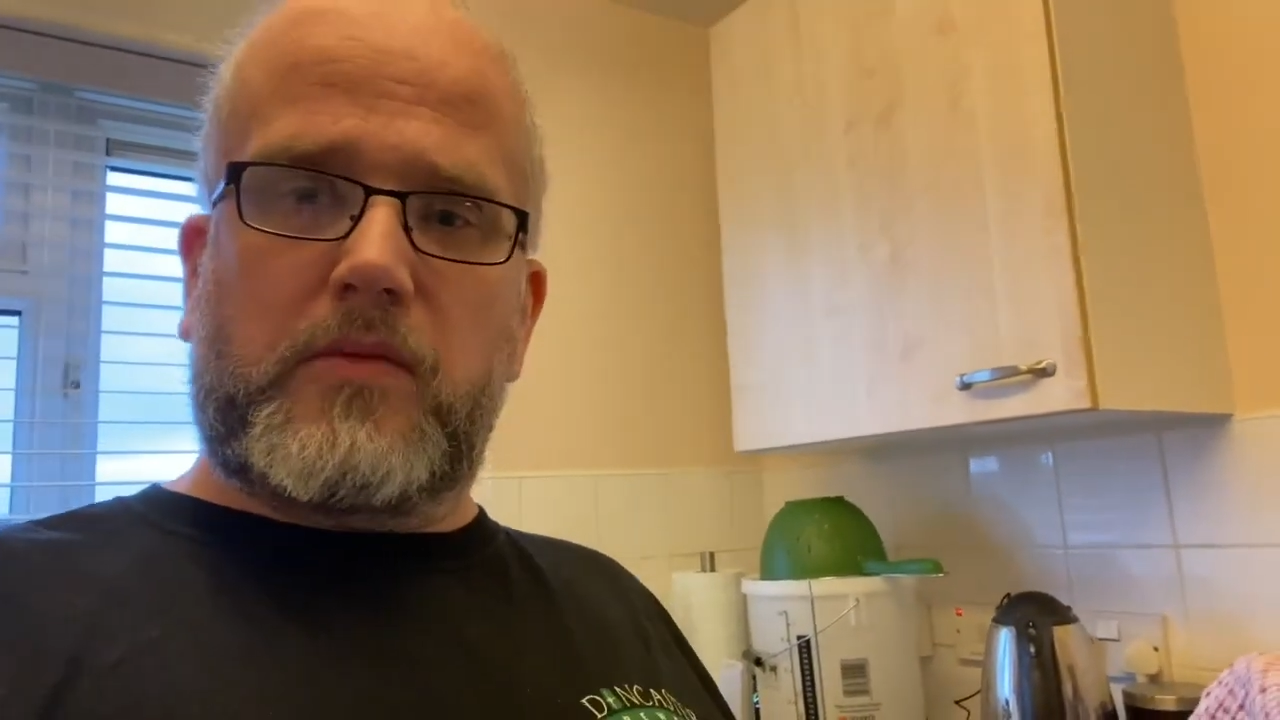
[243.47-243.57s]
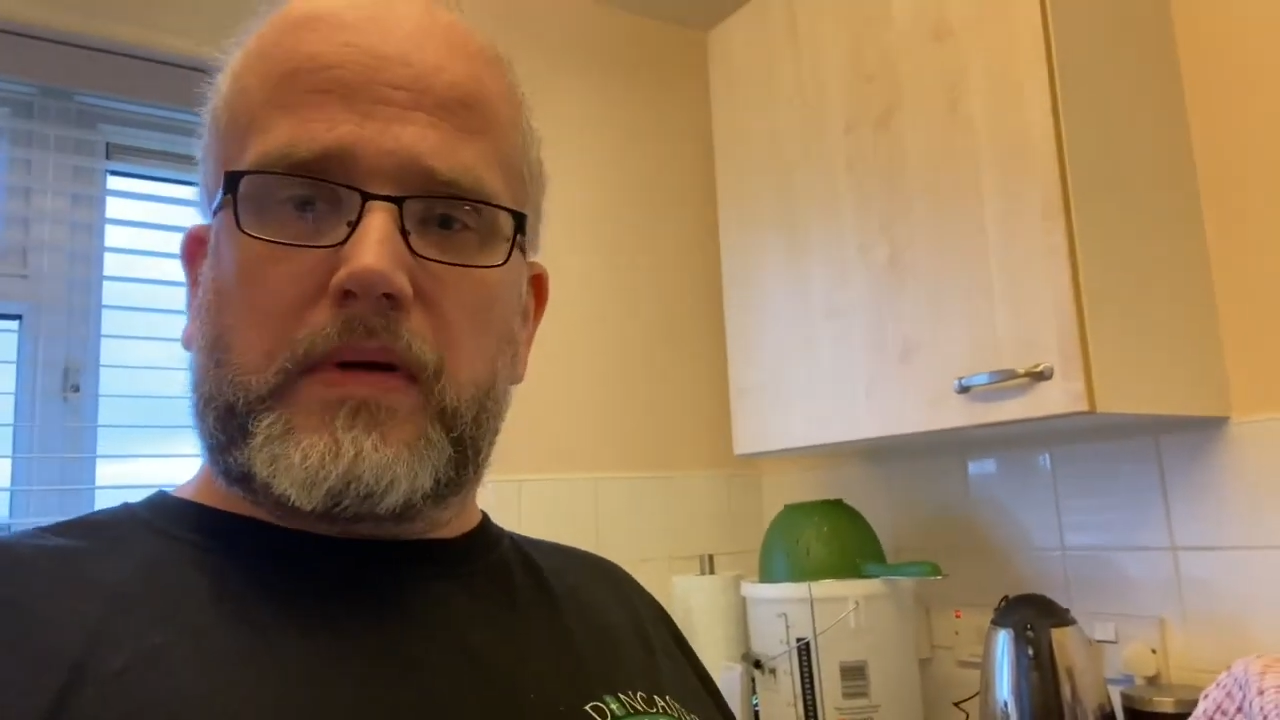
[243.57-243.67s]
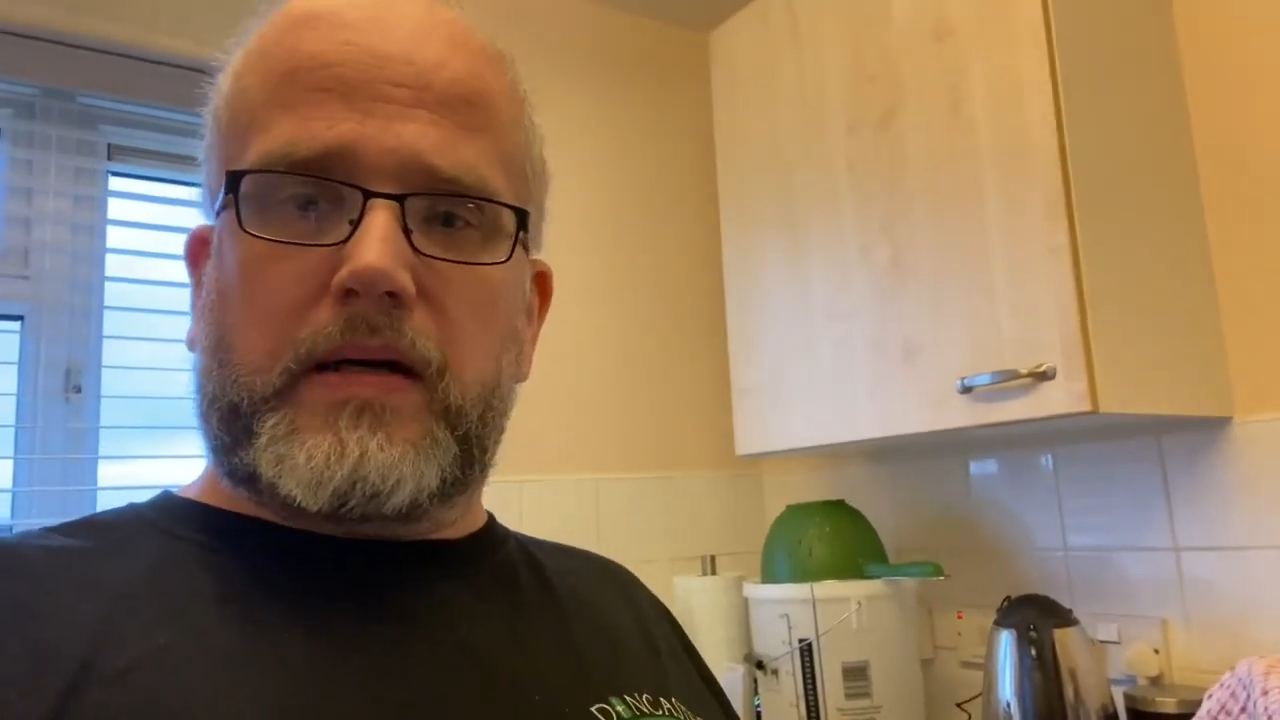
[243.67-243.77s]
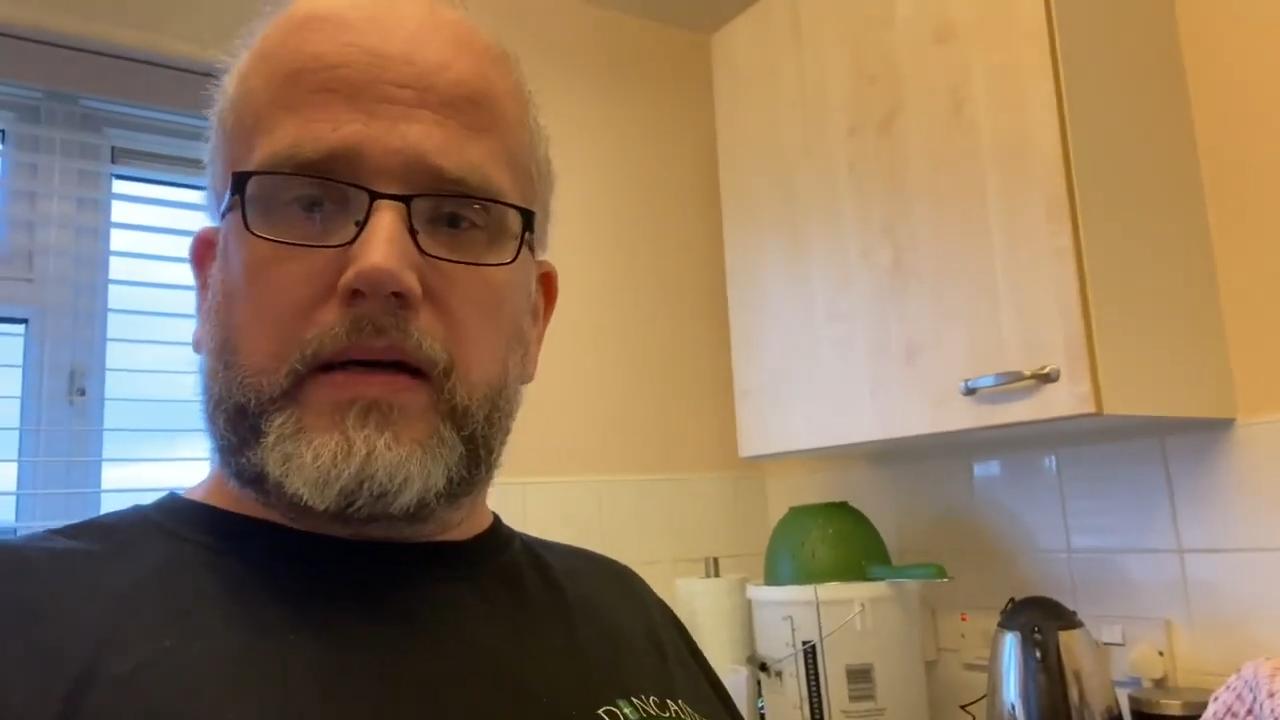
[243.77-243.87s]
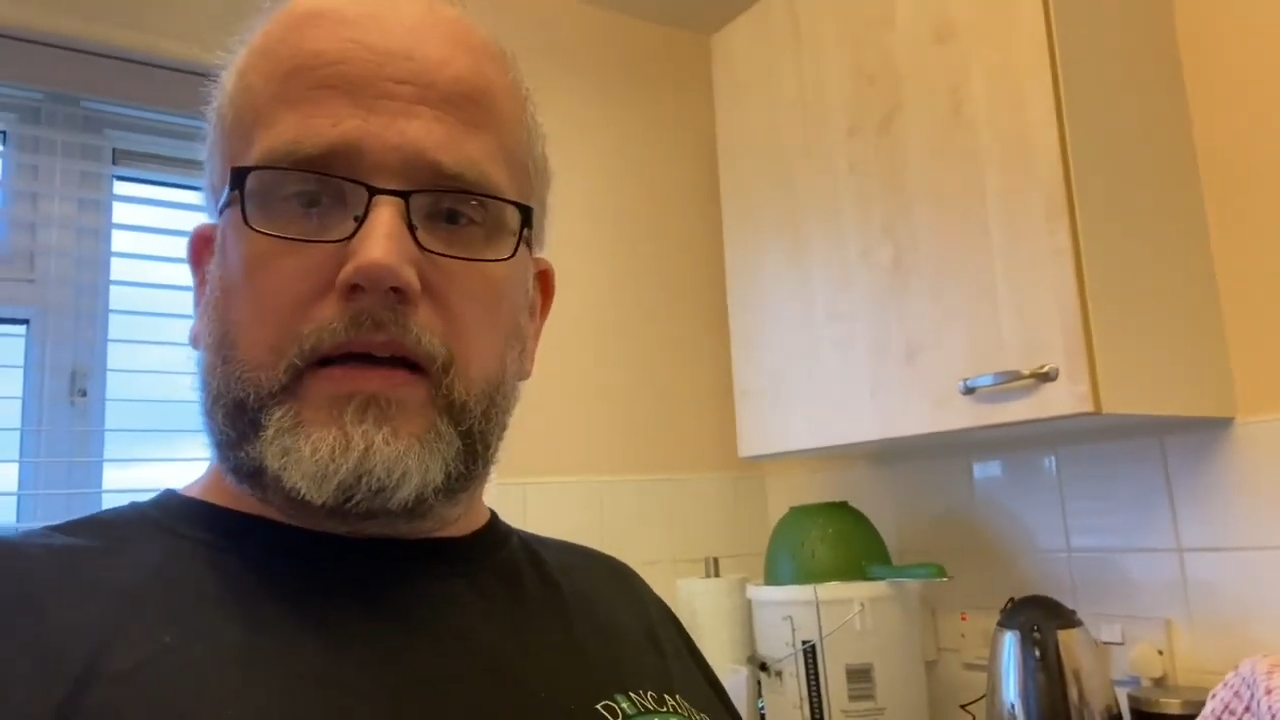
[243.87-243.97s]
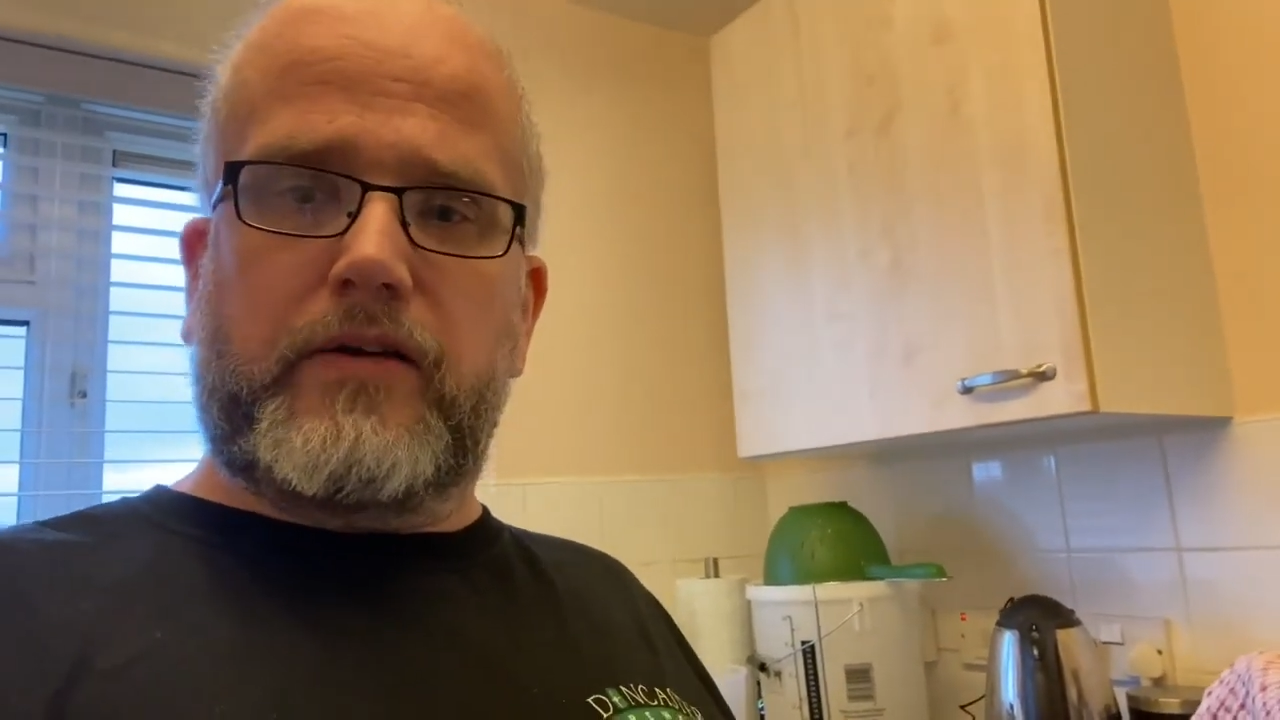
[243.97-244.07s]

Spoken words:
of my